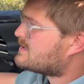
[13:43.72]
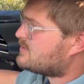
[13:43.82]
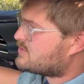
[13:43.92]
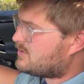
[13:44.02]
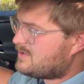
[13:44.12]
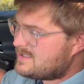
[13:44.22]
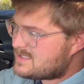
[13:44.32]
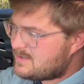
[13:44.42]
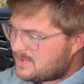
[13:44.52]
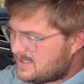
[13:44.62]
control and
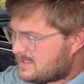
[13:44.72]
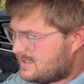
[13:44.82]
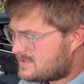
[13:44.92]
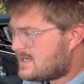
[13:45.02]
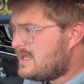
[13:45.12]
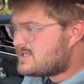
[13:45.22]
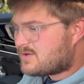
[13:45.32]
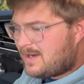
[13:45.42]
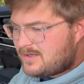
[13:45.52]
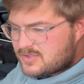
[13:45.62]
see what it does. So
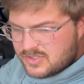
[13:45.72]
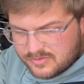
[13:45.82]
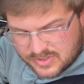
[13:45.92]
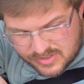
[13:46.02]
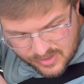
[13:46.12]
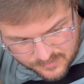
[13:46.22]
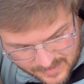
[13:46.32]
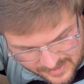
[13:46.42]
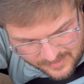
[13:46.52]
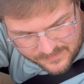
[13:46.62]
why don't you just go
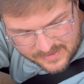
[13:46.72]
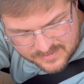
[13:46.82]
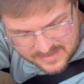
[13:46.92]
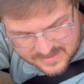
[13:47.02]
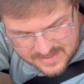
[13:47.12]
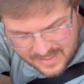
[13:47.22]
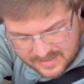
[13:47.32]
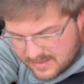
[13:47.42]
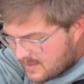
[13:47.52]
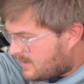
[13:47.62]
right off here to the side of
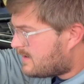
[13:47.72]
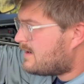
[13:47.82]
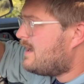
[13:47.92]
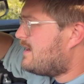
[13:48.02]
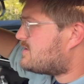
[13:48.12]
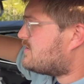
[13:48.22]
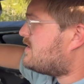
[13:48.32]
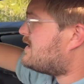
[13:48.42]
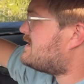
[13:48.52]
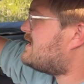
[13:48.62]
the car so
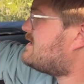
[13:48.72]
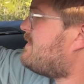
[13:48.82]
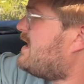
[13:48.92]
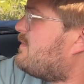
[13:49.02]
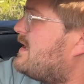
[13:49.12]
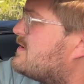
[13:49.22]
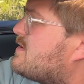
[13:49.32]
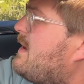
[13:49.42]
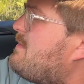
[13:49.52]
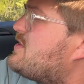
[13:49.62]
you can see as many wheels, or maybe